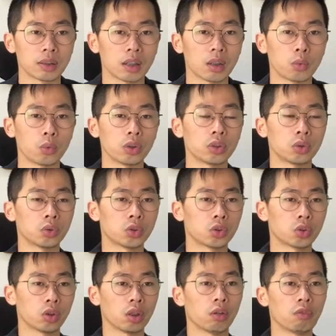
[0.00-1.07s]
and what you
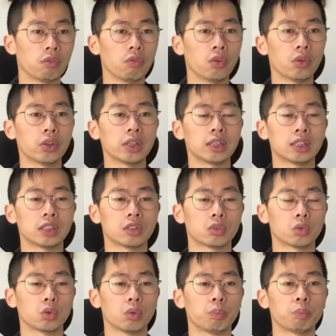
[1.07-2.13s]
should avoid
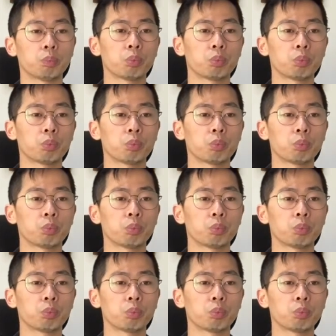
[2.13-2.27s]
to